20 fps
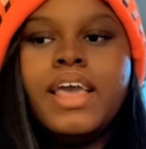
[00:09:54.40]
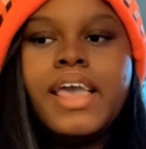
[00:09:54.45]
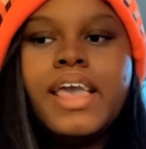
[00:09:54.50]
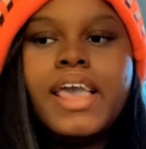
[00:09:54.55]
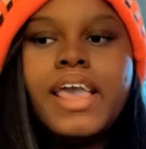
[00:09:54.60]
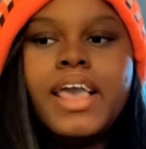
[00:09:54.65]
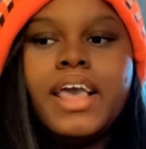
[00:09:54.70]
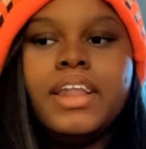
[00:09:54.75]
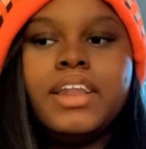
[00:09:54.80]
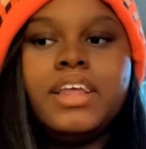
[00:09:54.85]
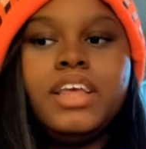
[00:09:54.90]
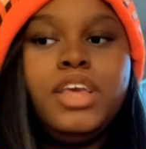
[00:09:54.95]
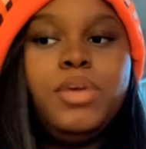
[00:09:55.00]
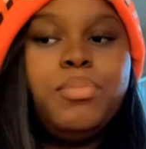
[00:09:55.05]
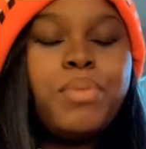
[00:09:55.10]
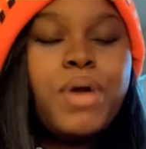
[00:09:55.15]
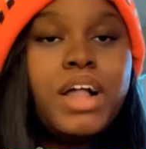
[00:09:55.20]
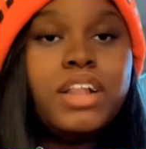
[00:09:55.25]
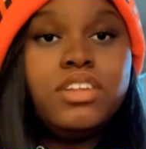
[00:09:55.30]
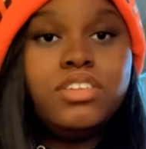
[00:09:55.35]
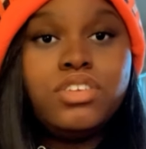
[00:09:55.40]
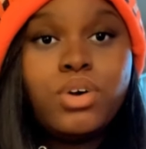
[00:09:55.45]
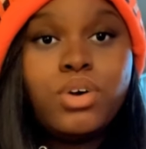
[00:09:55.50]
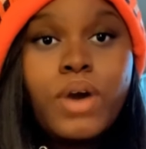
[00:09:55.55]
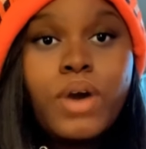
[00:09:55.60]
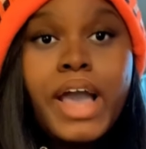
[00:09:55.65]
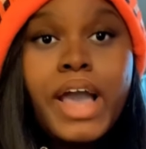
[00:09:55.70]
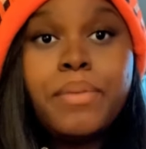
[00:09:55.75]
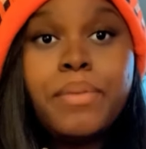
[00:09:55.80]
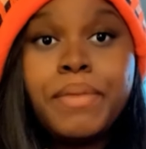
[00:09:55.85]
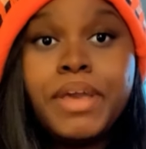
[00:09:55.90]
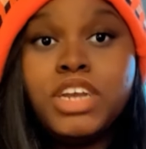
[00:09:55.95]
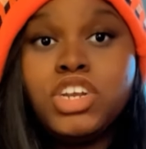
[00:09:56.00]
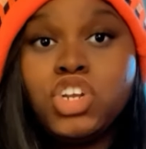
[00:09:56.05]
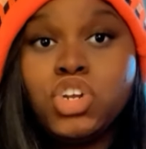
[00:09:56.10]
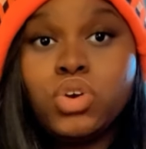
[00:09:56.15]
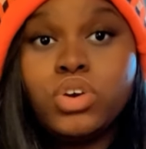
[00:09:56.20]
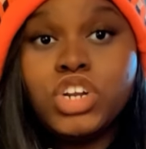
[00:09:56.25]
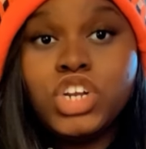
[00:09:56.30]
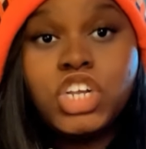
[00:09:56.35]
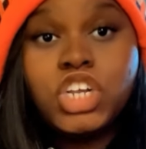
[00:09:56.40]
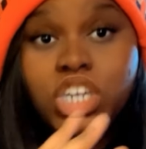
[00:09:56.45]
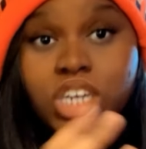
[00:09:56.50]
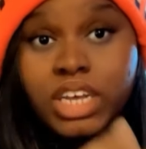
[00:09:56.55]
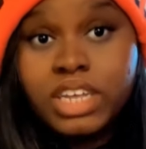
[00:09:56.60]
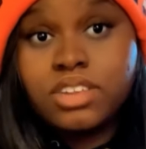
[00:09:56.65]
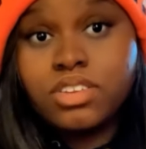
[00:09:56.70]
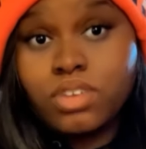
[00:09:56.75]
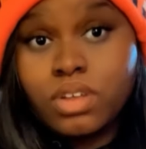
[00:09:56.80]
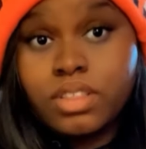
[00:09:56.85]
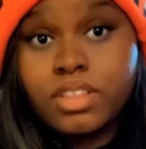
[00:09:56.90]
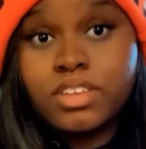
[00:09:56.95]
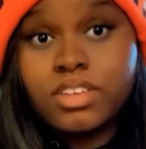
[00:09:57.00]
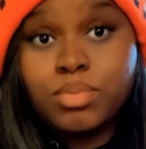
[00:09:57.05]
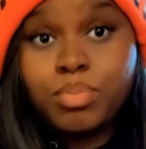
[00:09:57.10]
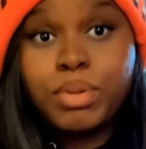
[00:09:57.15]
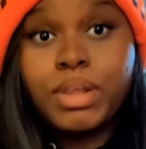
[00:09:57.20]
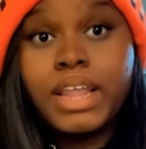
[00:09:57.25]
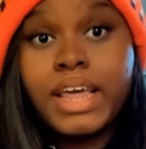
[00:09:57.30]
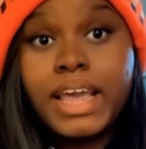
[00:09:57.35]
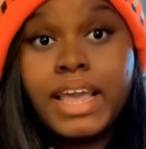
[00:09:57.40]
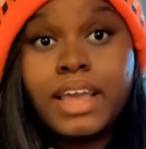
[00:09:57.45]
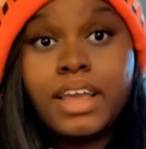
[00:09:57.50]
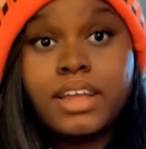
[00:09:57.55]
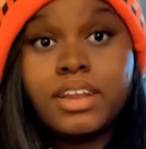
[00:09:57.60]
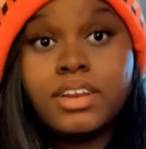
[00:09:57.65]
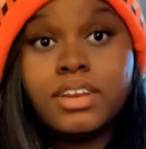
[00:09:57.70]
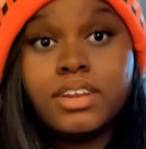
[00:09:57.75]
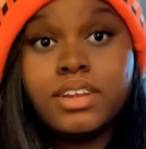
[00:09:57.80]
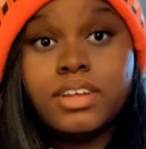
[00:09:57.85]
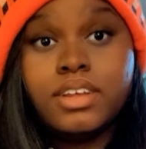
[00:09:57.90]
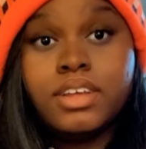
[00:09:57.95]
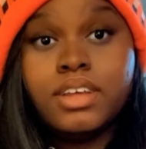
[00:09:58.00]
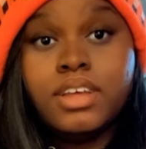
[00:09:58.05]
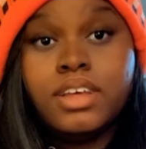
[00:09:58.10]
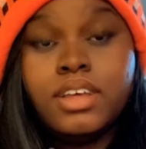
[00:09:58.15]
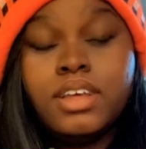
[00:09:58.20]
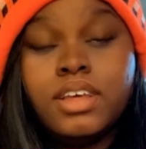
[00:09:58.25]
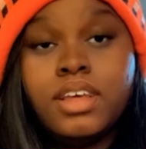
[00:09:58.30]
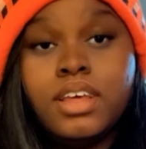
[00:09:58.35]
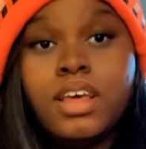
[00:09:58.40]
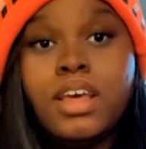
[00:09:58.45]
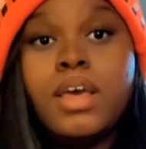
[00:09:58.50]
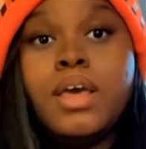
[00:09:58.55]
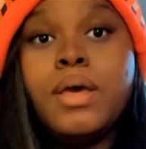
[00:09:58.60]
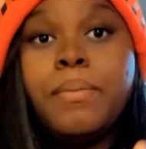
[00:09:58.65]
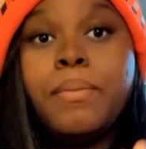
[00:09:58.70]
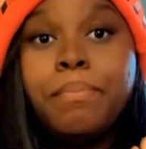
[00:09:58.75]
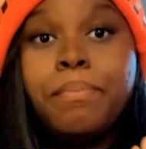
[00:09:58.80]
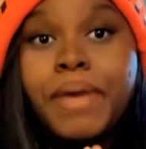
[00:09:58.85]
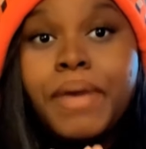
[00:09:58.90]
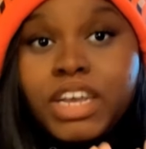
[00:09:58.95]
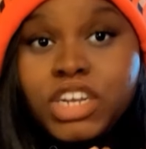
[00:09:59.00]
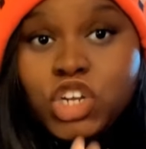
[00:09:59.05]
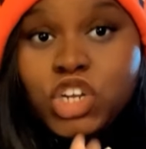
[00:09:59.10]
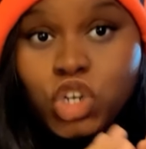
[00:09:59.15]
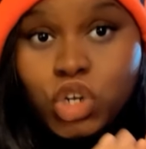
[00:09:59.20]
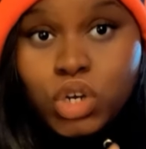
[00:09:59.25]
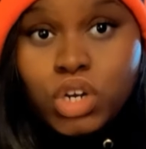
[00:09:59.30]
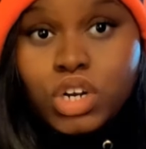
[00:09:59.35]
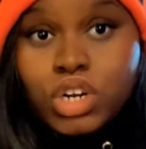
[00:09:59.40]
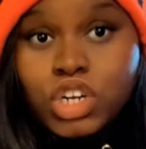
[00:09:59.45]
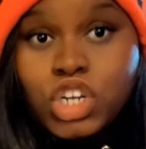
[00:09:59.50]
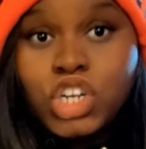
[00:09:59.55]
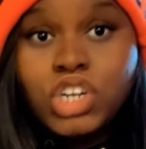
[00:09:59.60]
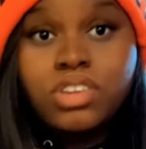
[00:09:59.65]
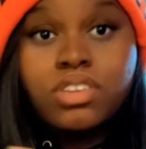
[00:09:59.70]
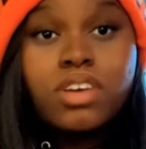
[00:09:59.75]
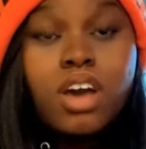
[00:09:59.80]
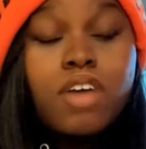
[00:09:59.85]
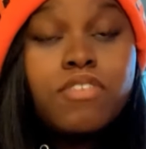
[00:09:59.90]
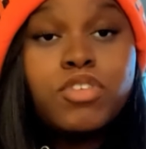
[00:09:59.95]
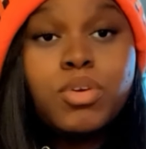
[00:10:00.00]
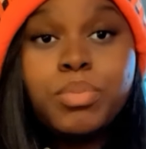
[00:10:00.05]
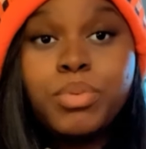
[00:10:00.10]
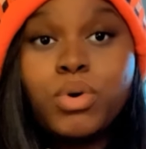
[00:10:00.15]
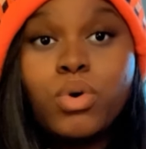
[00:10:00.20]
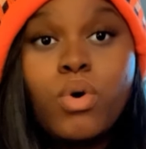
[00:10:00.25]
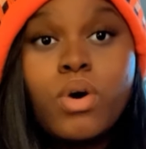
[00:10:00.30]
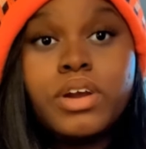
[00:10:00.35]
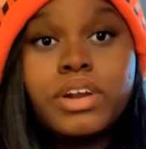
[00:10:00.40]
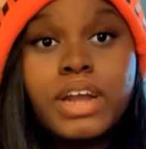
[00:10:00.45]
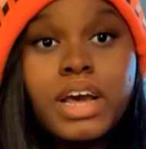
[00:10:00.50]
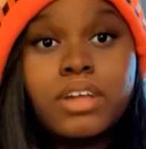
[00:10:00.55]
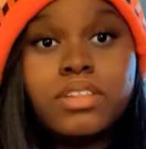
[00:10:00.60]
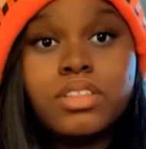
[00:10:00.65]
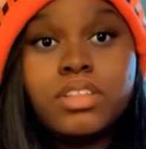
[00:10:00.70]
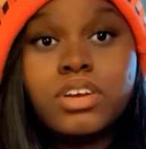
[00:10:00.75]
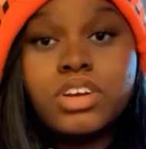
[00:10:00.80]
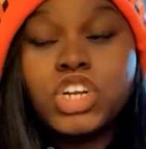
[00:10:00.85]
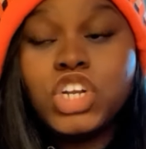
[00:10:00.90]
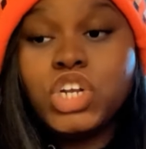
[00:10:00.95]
And he probably told Hype, make sure she gets on this plane. Make sure she's comfortable going out there.